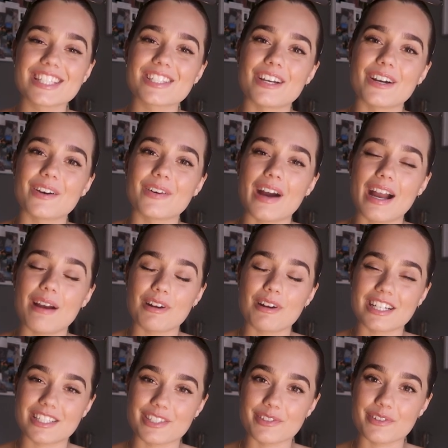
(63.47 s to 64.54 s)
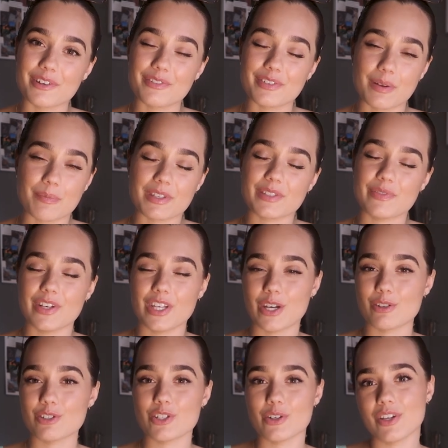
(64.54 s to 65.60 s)
So wanted to film this
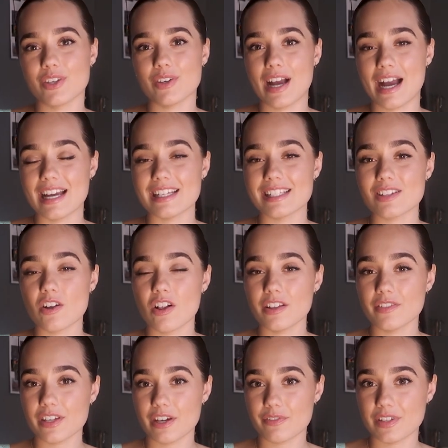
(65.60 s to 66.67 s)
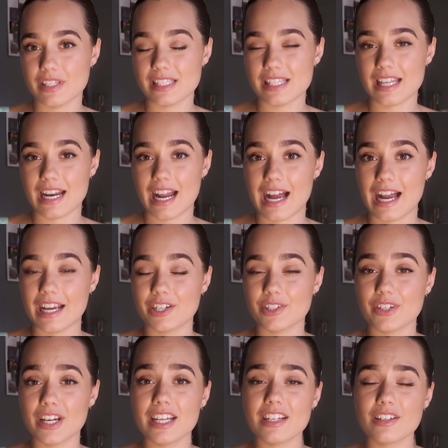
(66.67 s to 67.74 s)
video showing you guys all the outfits that I
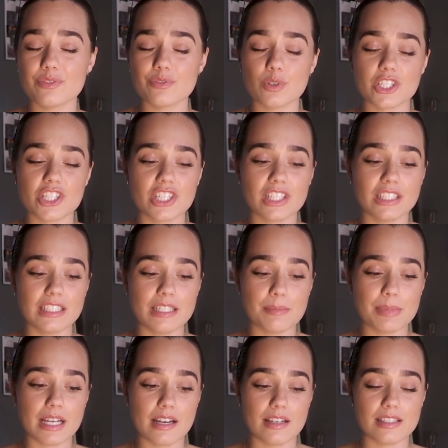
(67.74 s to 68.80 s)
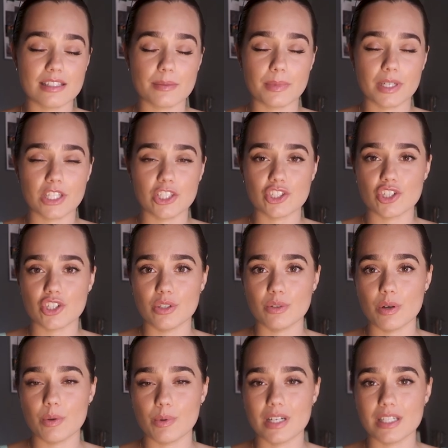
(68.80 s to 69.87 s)
created, unfortunately, because my
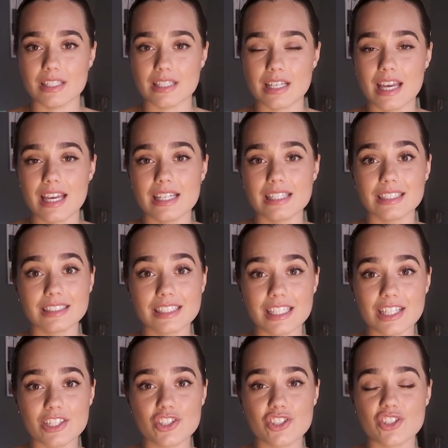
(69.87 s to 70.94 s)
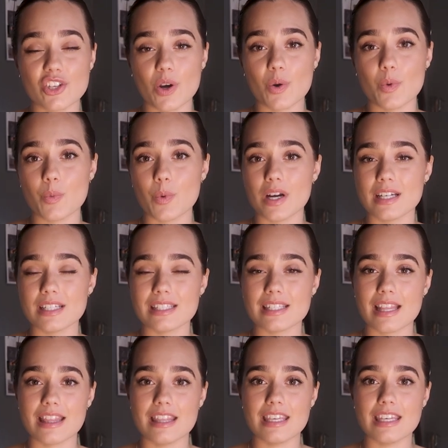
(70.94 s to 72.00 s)
intro was deleted, so was
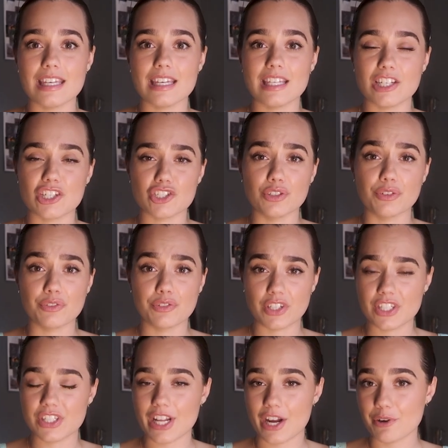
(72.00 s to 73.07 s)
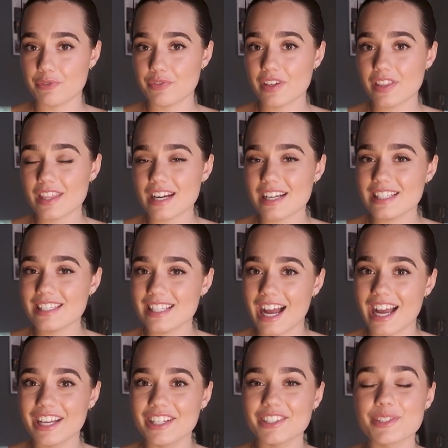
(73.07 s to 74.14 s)
the initial first outfit that I
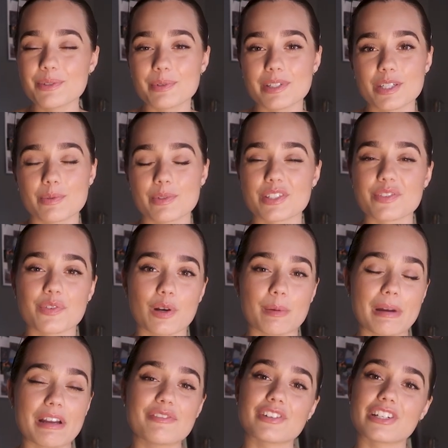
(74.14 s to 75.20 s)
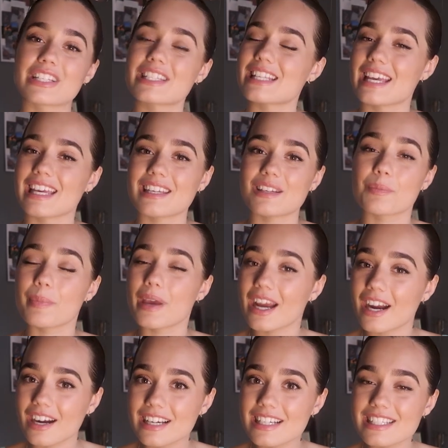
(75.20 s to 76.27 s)
styled, which was for my first day in
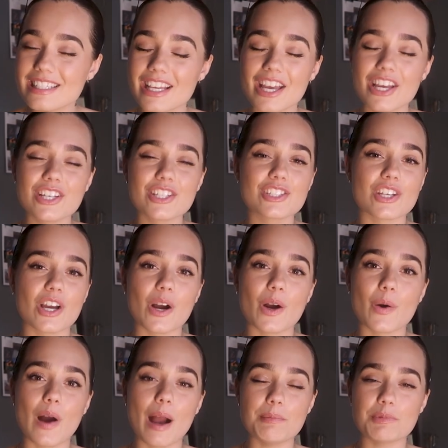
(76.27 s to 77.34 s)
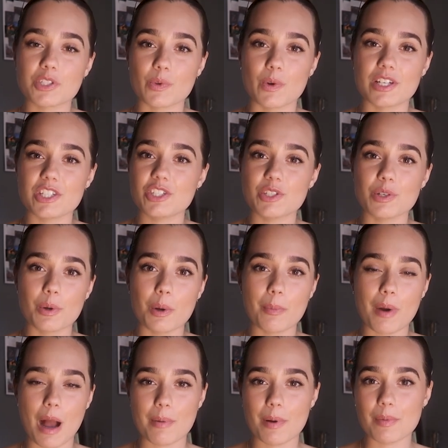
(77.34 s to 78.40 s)
Paris. So I'm just going to
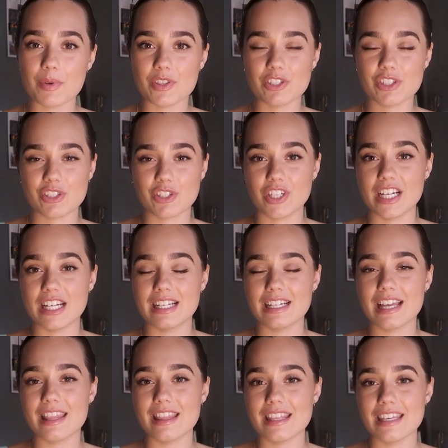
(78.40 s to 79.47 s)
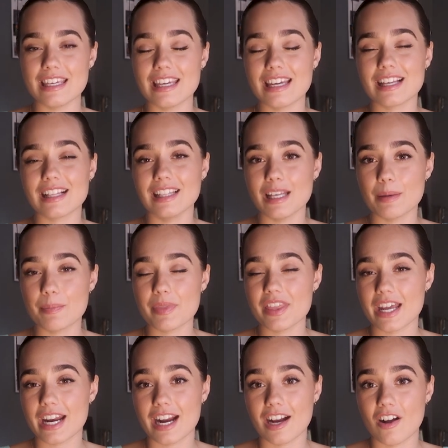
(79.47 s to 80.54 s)
pop up on the screen the clip
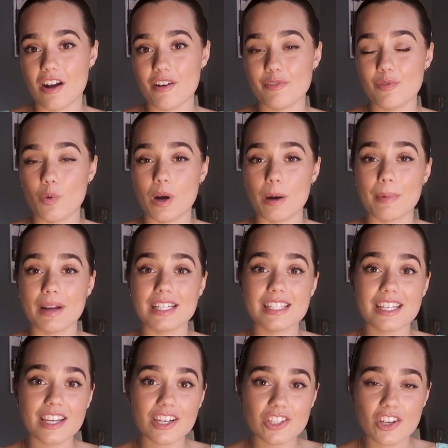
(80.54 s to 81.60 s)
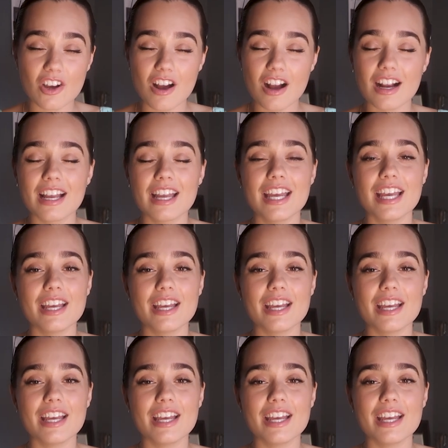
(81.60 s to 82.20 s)
that I got for my TikTok.